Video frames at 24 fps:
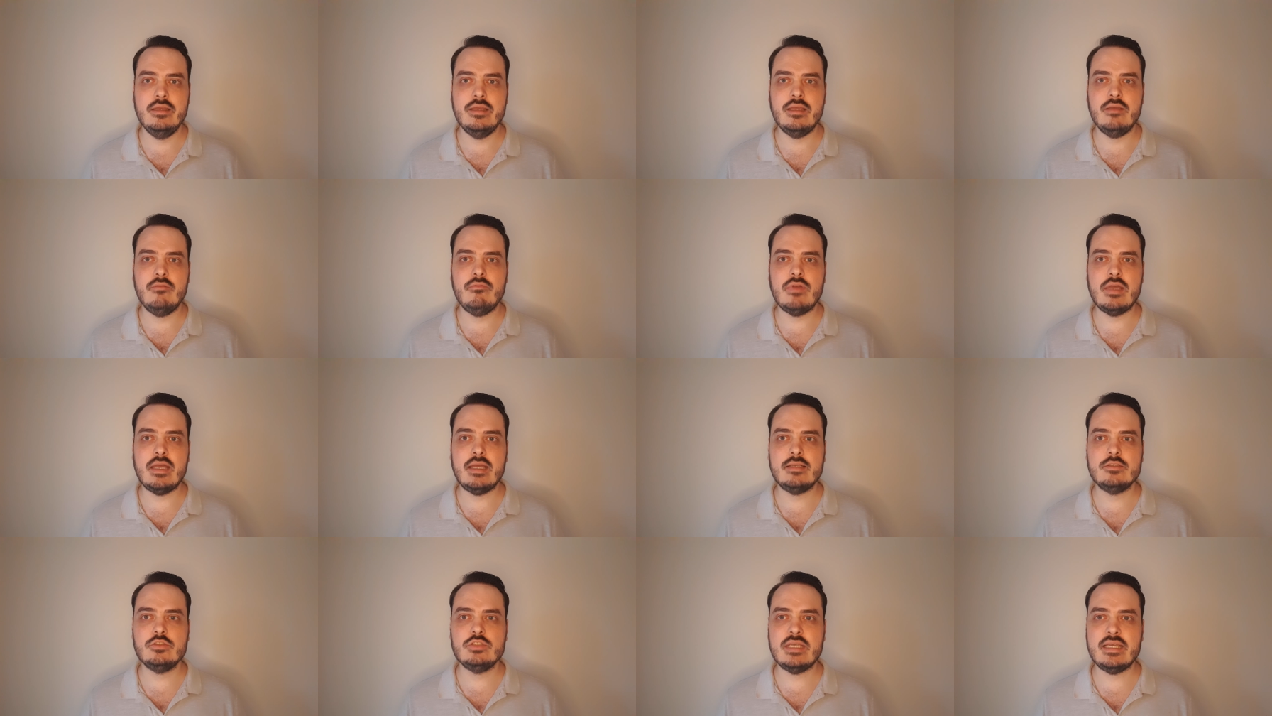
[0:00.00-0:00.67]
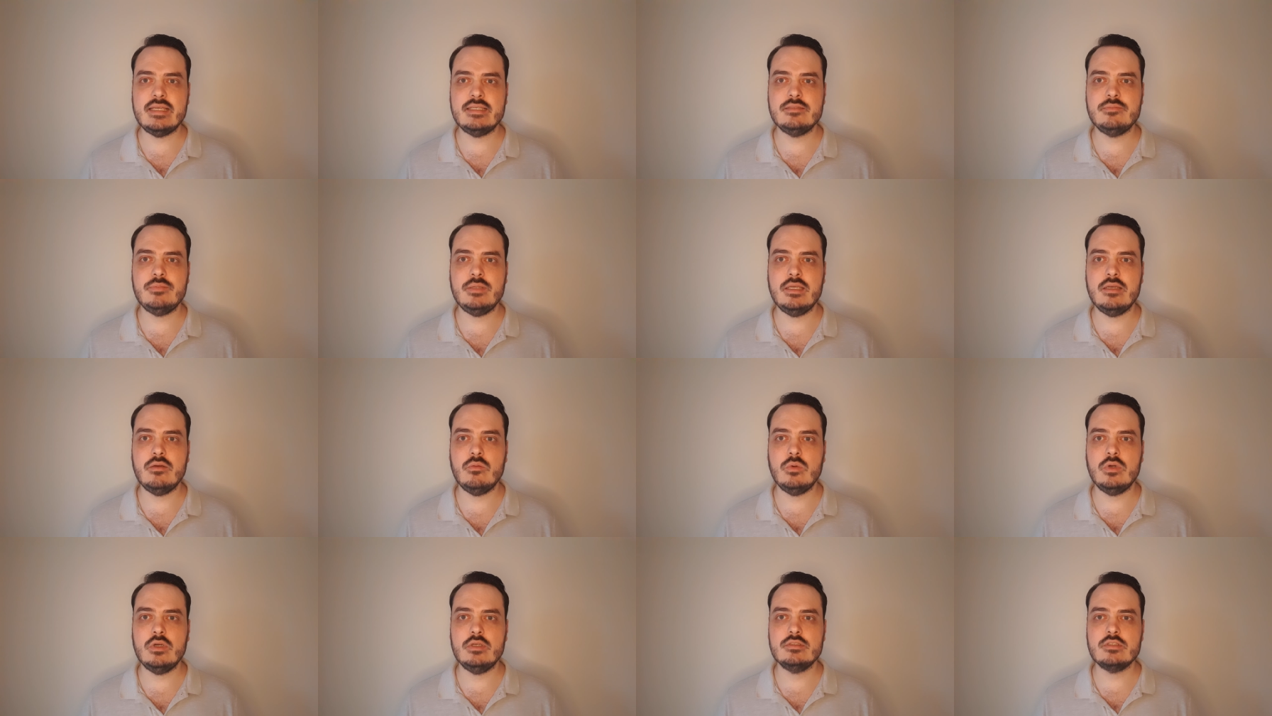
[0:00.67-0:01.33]
In fact, Shakespeare
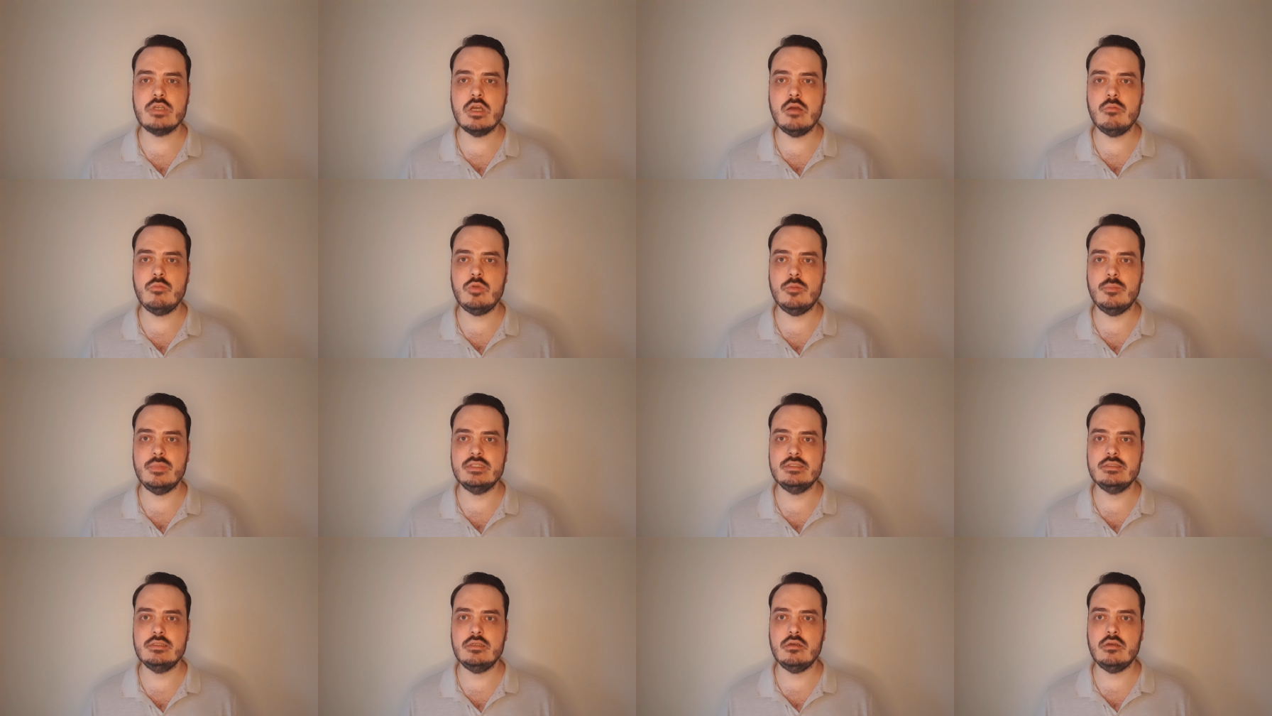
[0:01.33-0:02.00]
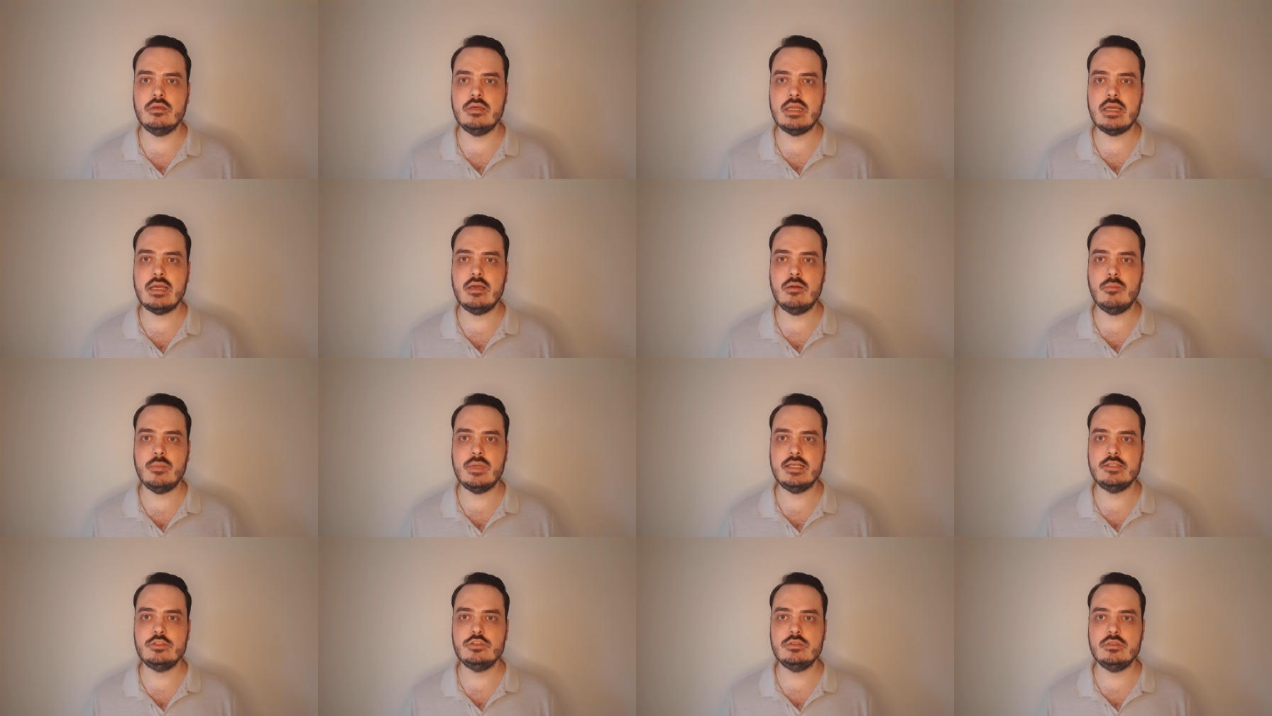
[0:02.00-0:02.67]
was complimented on how
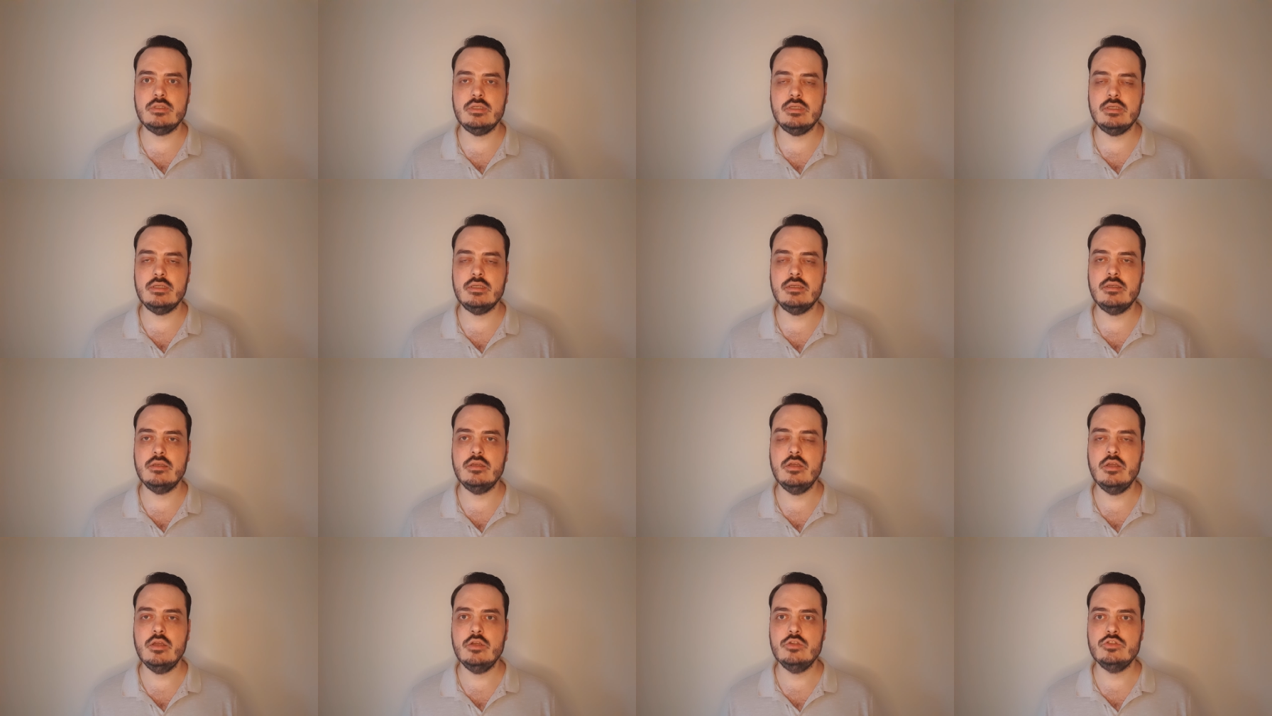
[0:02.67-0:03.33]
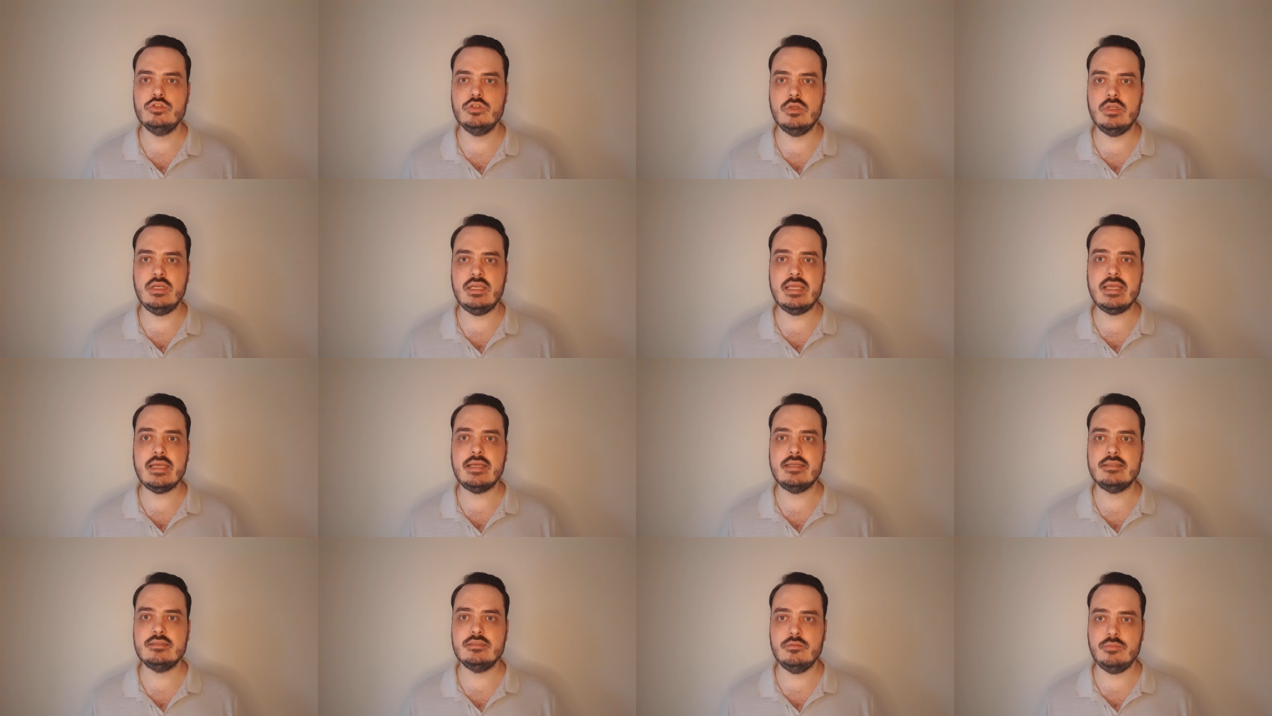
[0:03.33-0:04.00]
much the
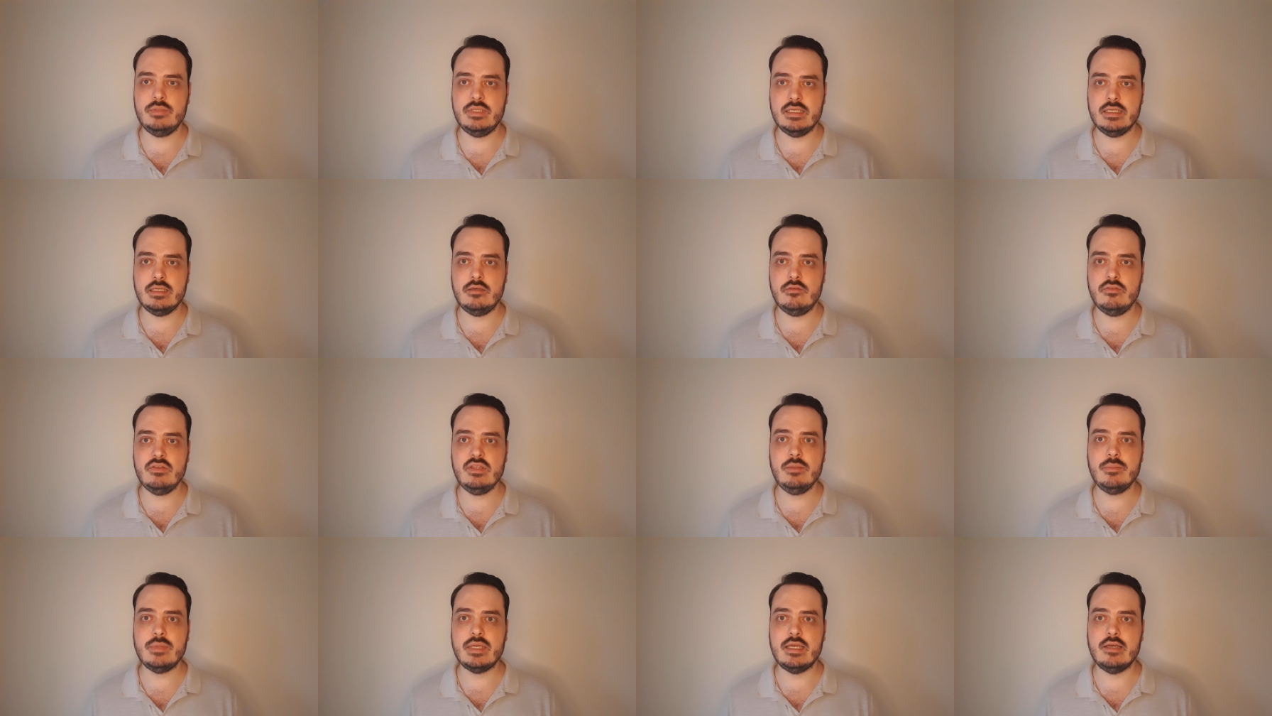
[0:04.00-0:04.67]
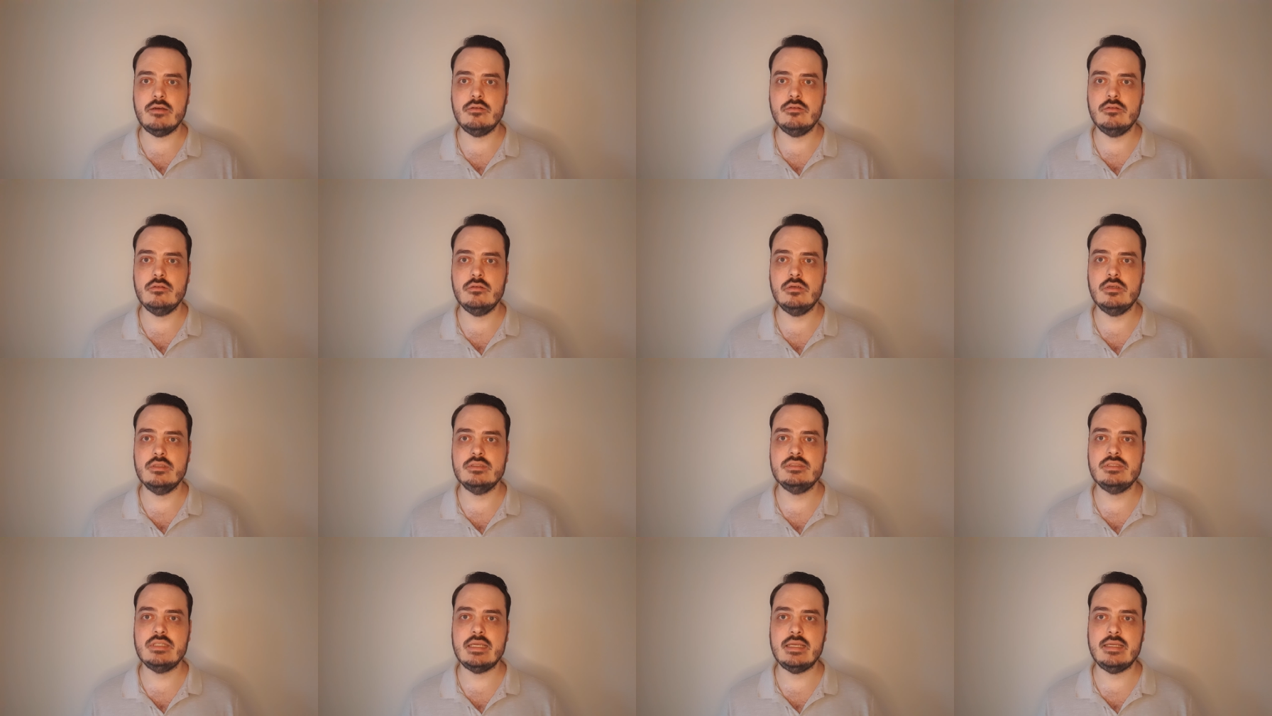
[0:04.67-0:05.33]
Juliet appeared female
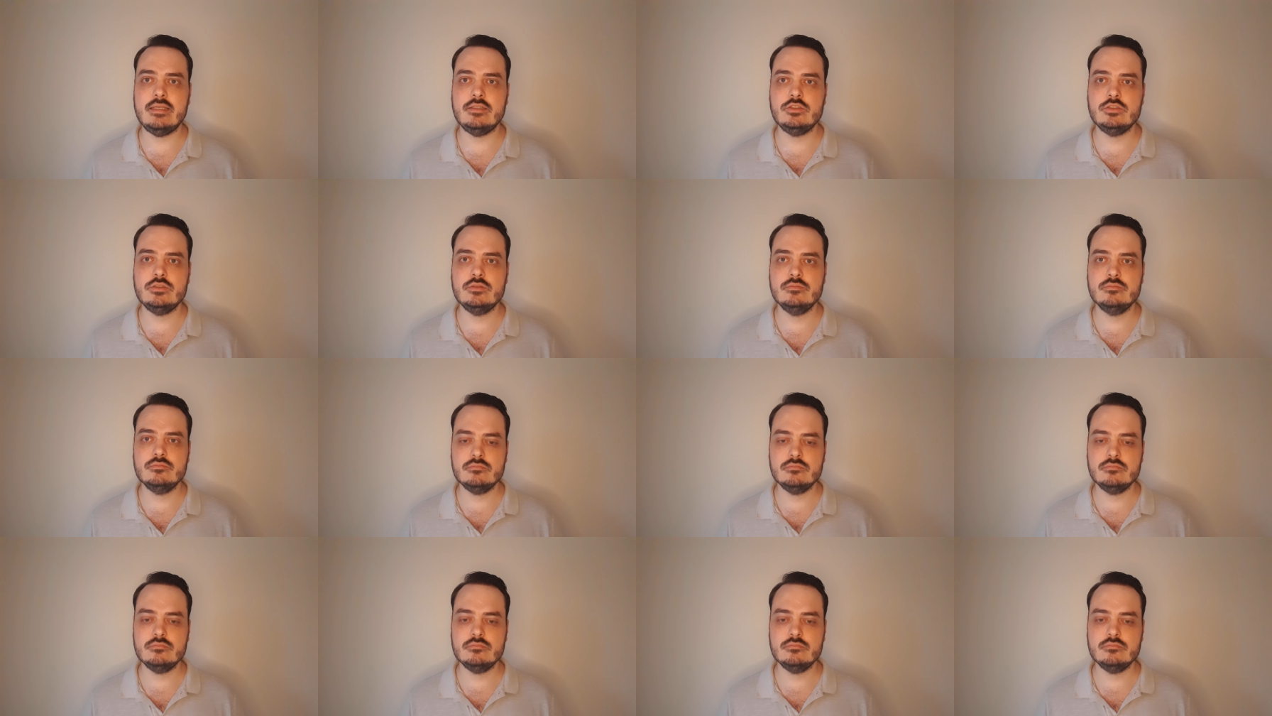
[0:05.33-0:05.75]
on stage.